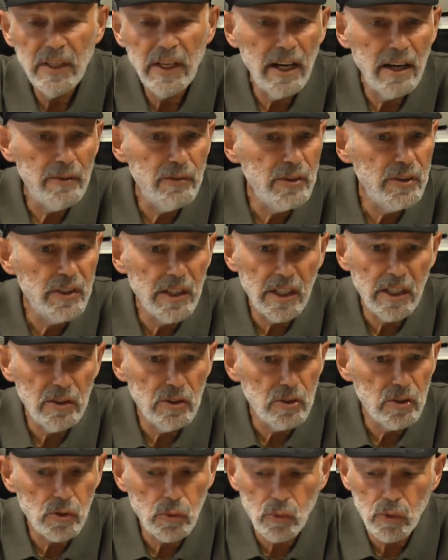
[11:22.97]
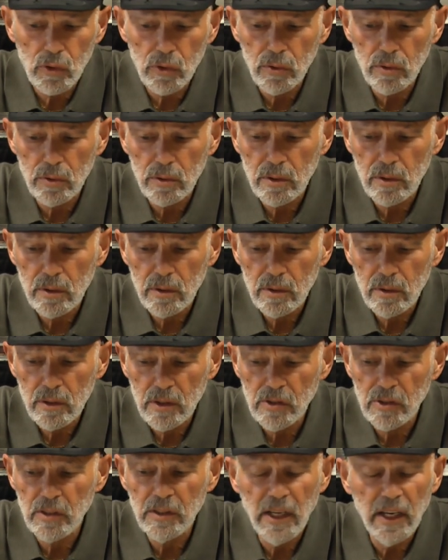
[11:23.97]
everything in this world
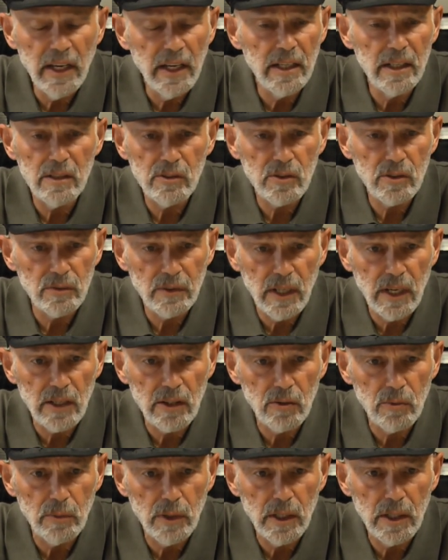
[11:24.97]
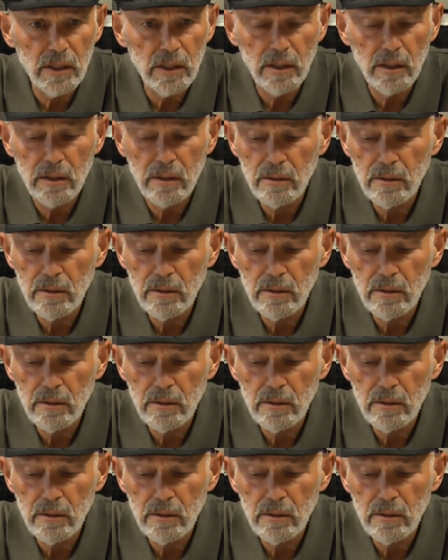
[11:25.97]
is in the hands of God Almighty.